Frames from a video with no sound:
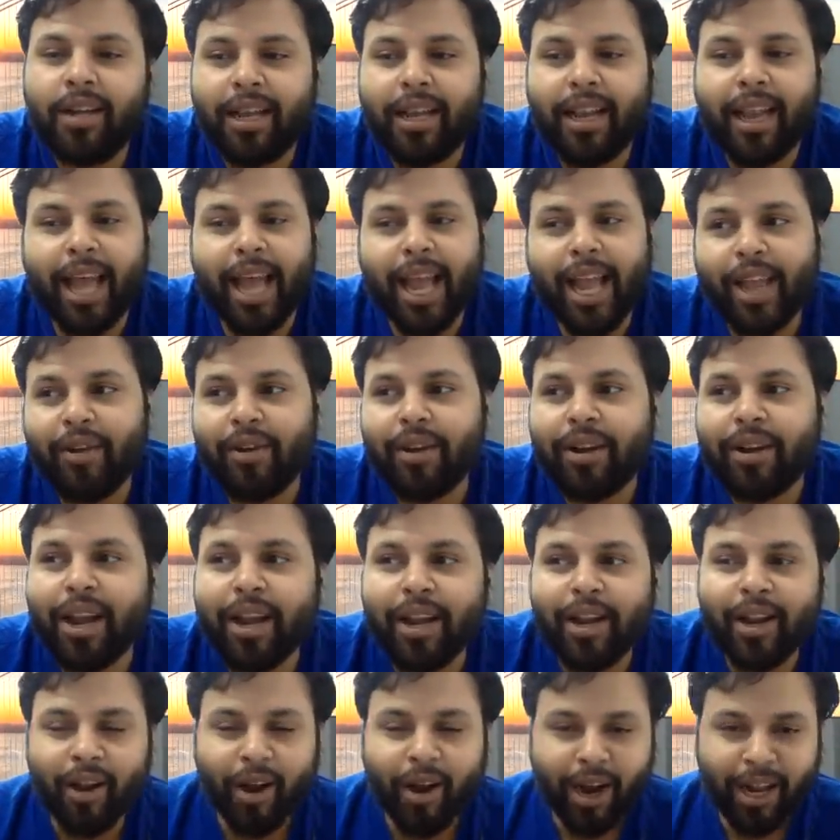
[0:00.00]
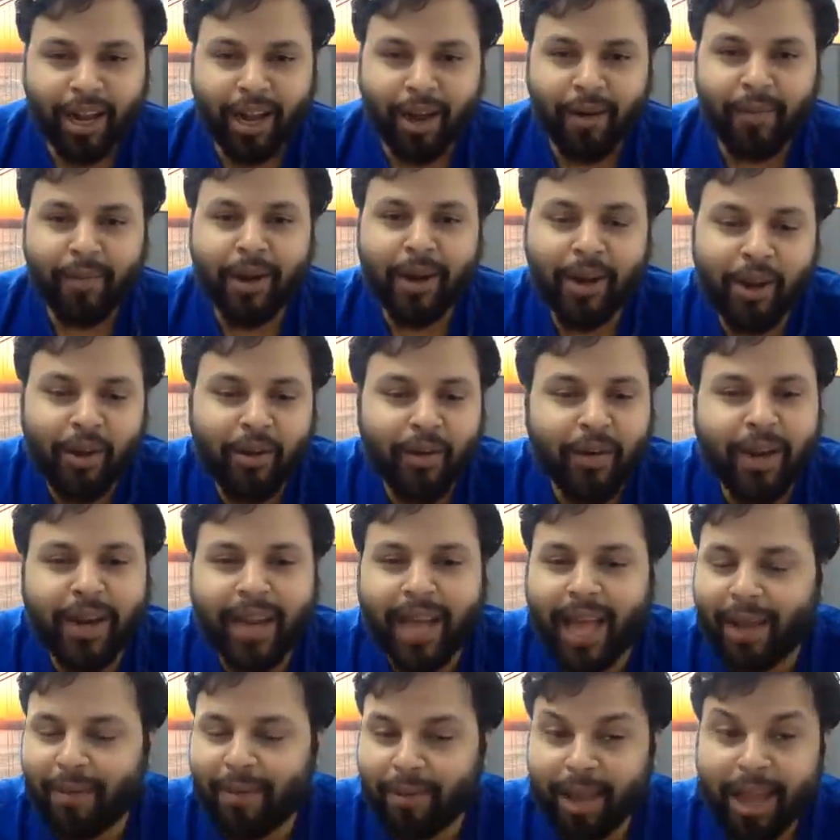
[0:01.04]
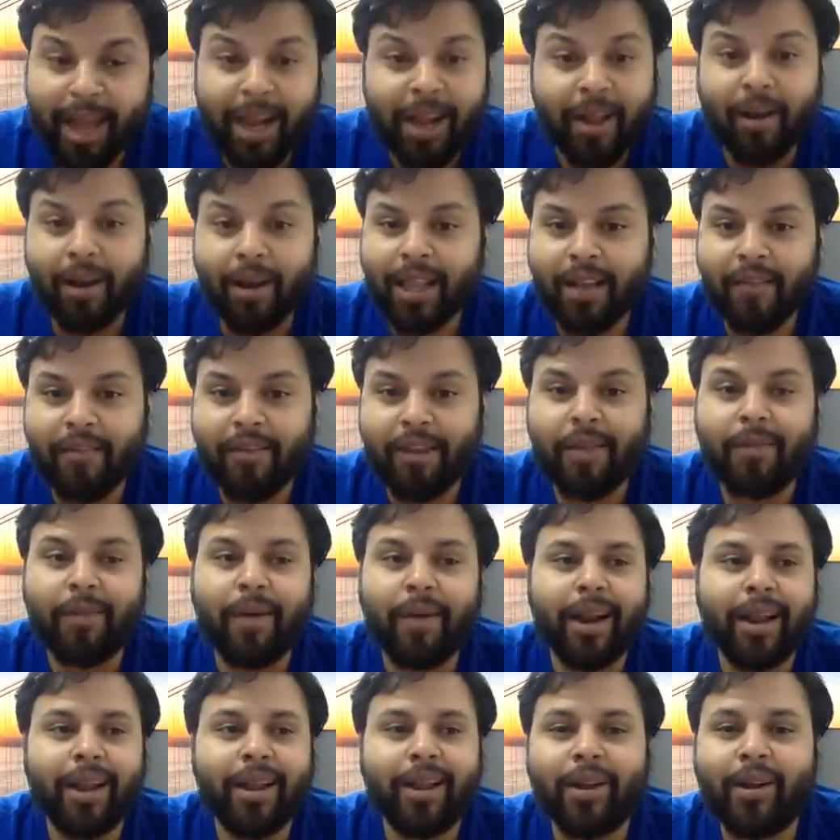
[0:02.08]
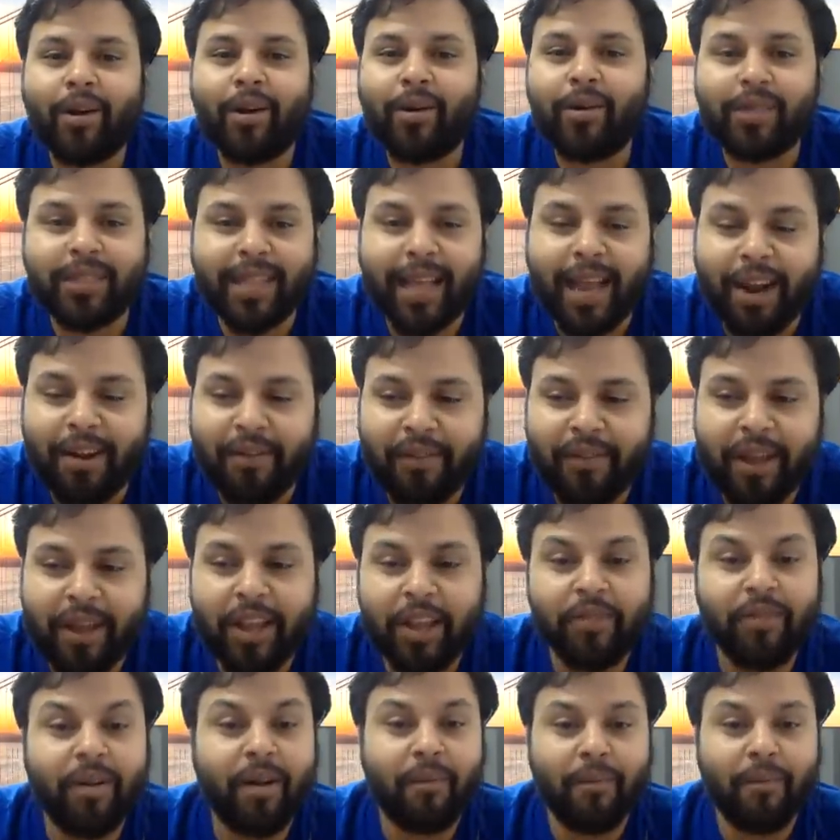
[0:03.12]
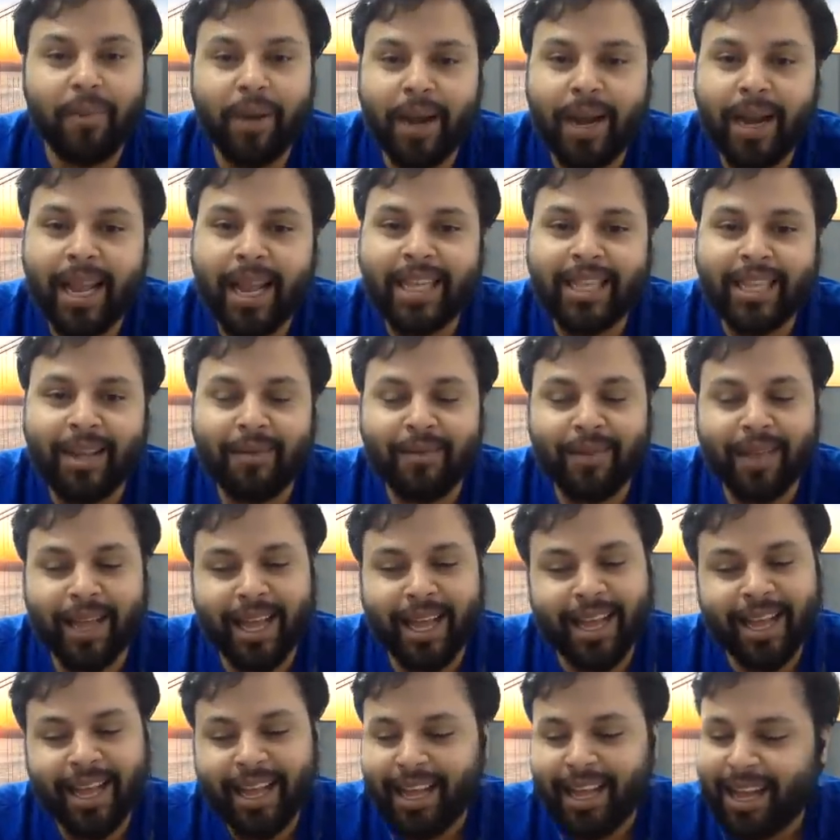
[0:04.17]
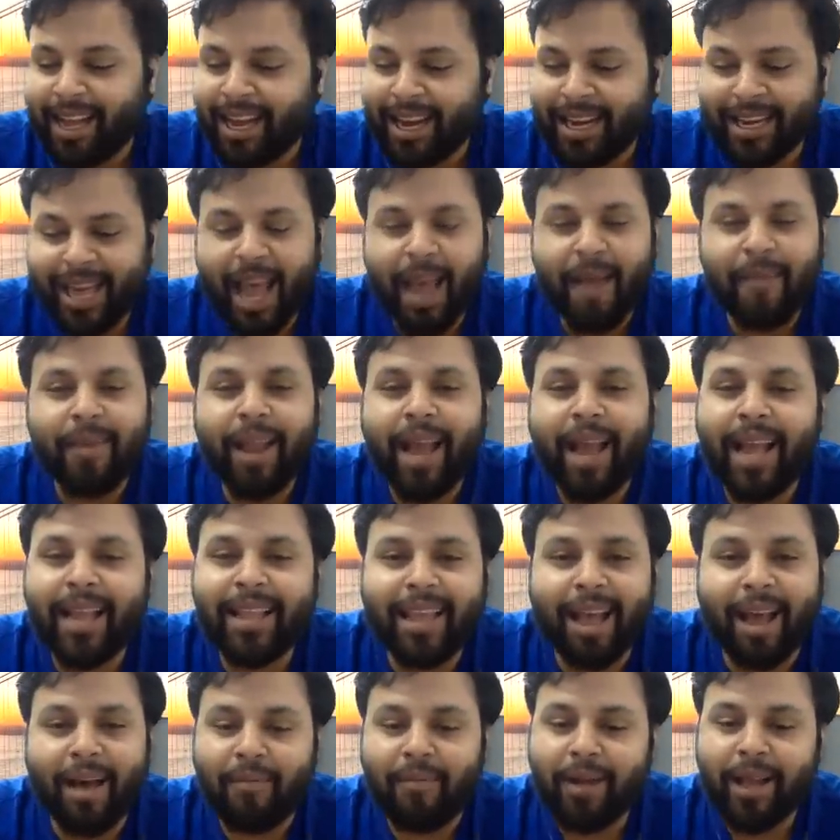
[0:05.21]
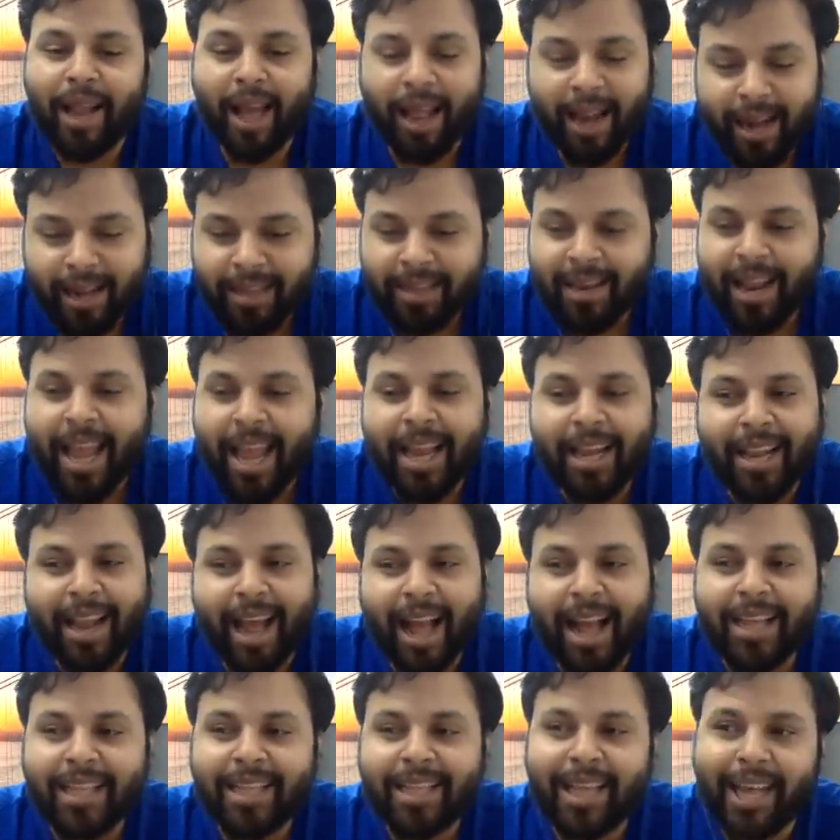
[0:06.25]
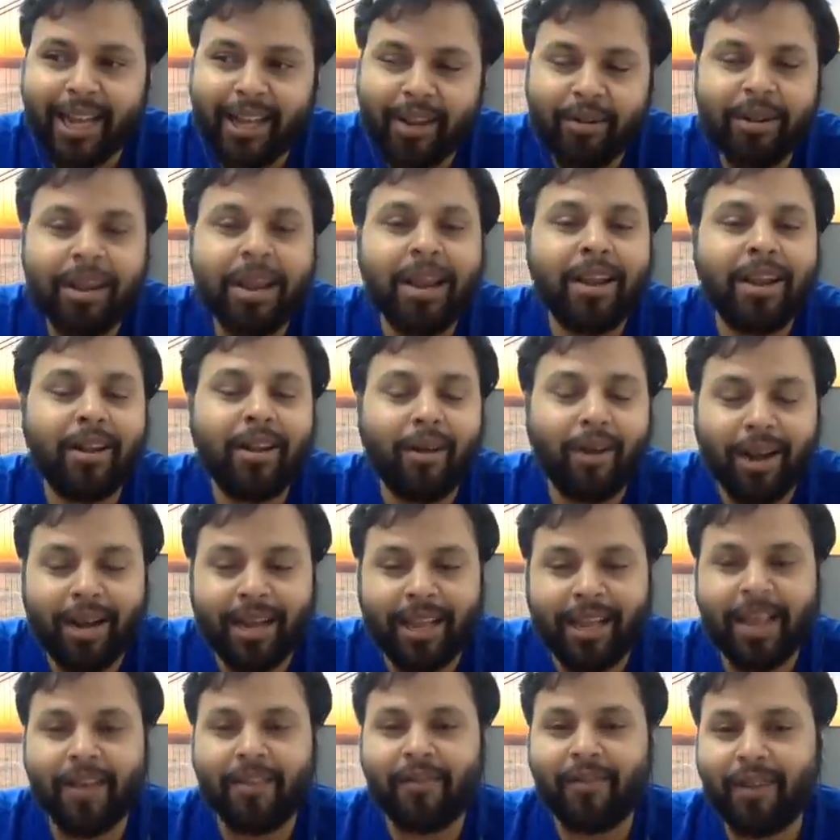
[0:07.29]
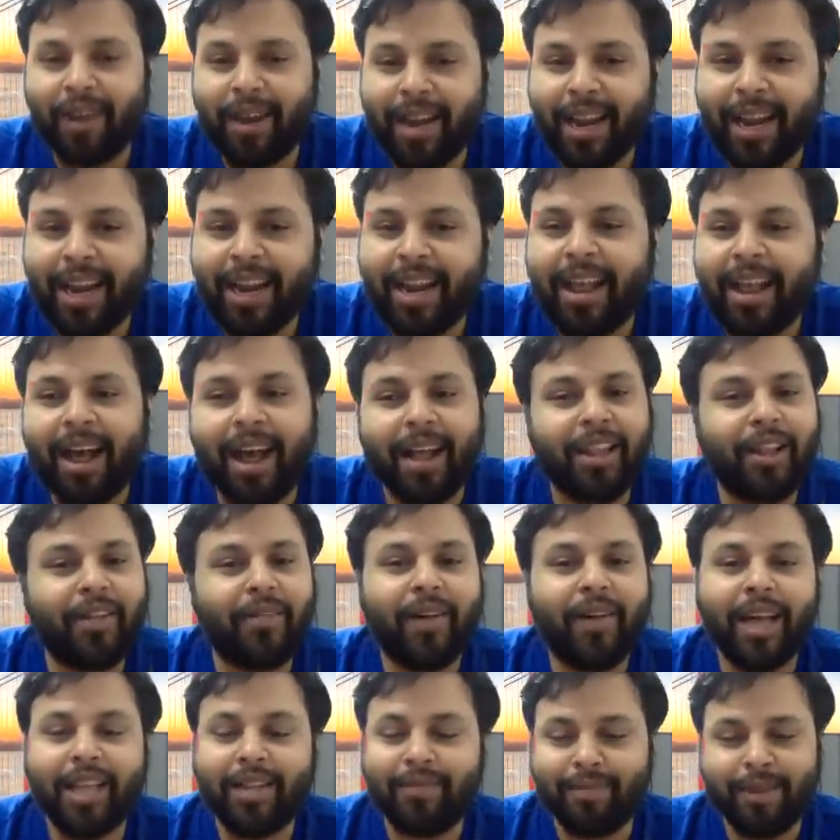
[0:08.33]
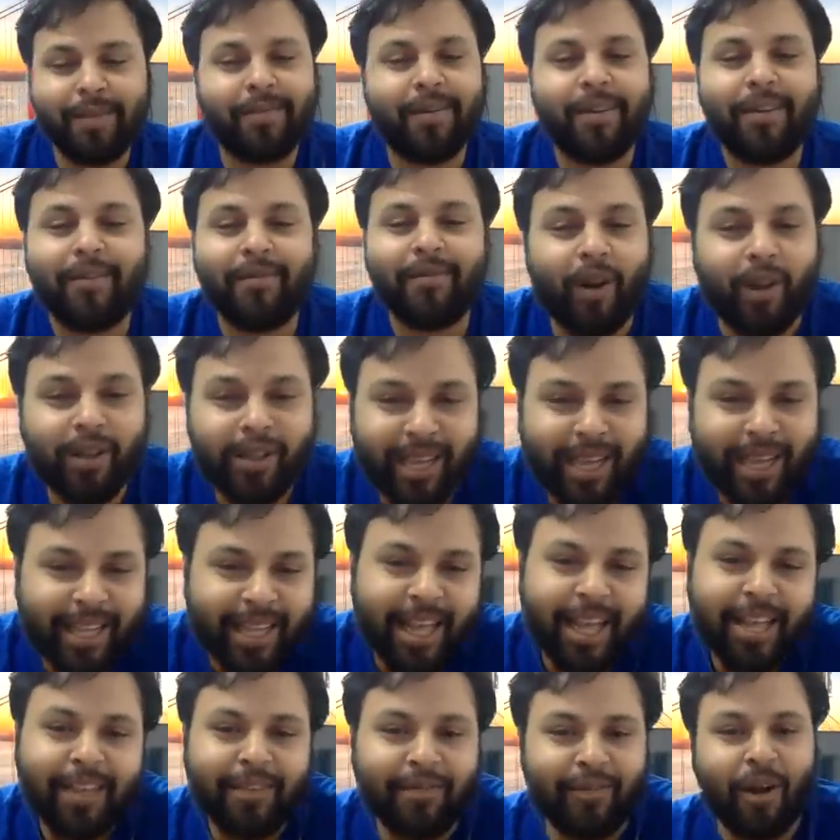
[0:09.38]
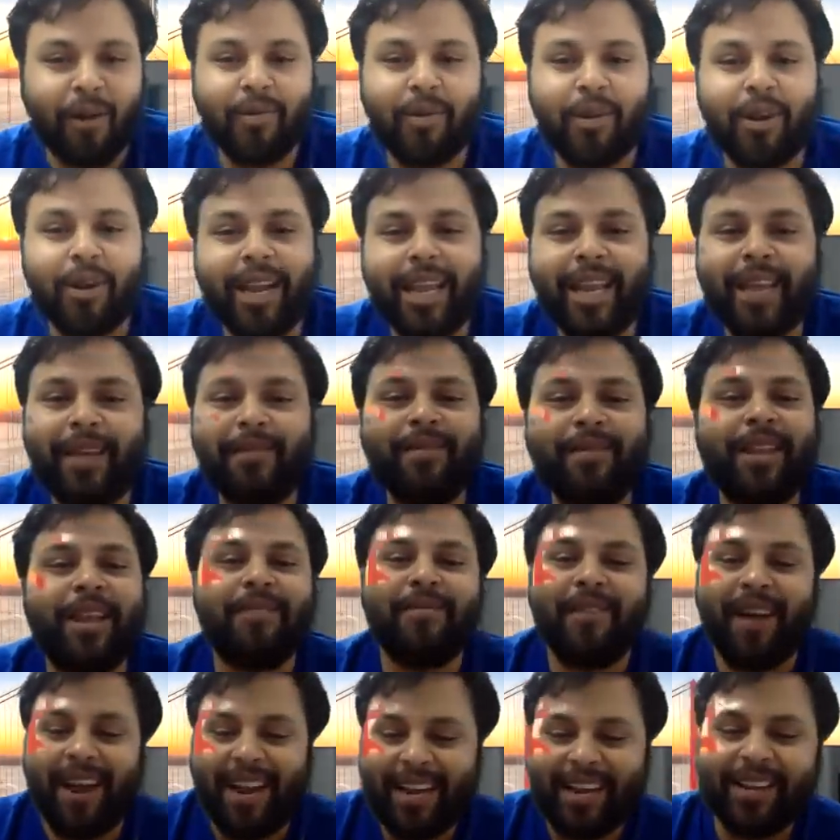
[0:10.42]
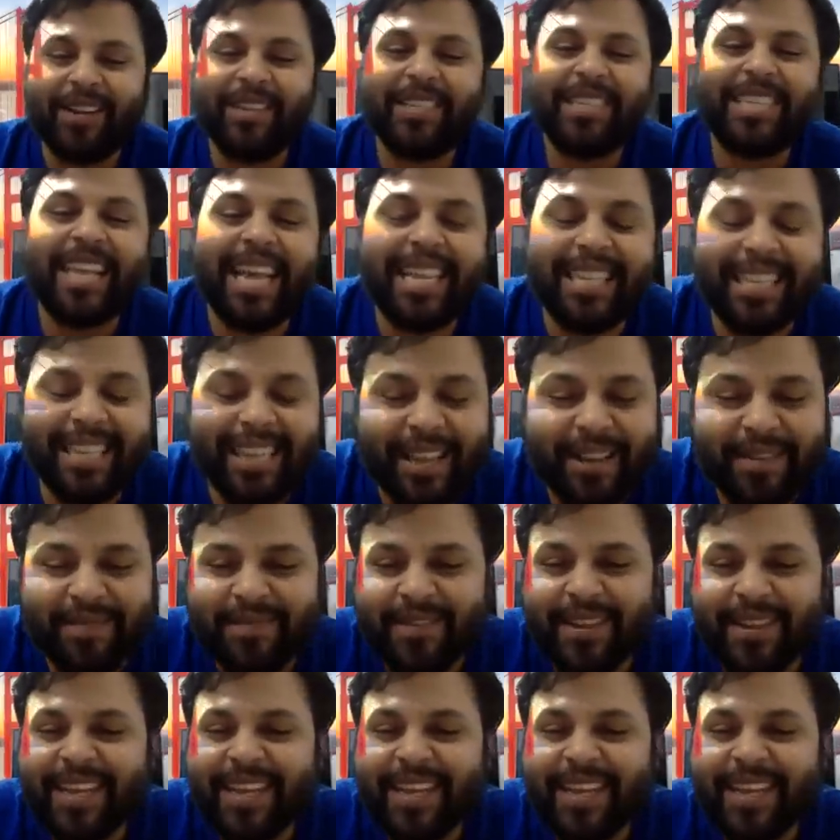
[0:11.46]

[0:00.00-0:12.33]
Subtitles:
Like, you did not commit to a timeline because everybody knows that when you are building something, timelines happen. And it's like nice that you did not give a date. Otherwise, people watching this from your team, they might lose their sleep.